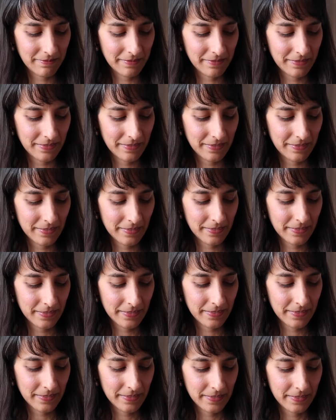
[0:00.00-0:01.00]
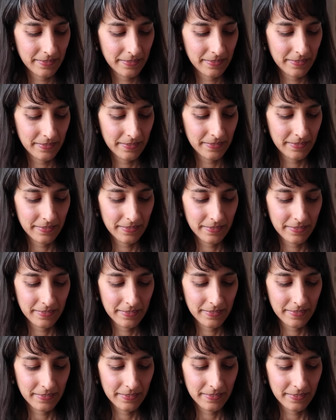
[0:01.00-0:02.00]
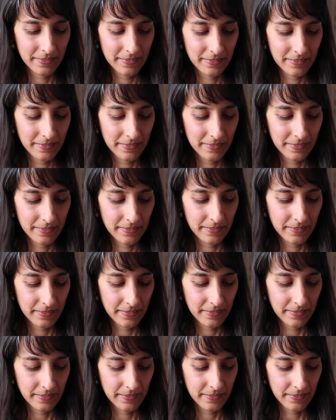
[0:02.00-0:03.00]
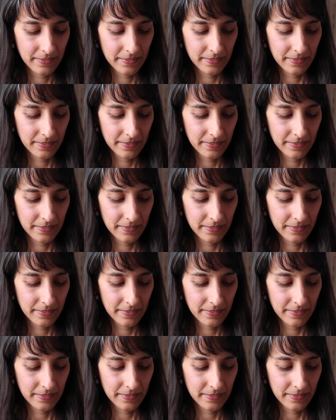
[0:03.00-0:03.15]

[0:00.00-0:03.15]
(silence)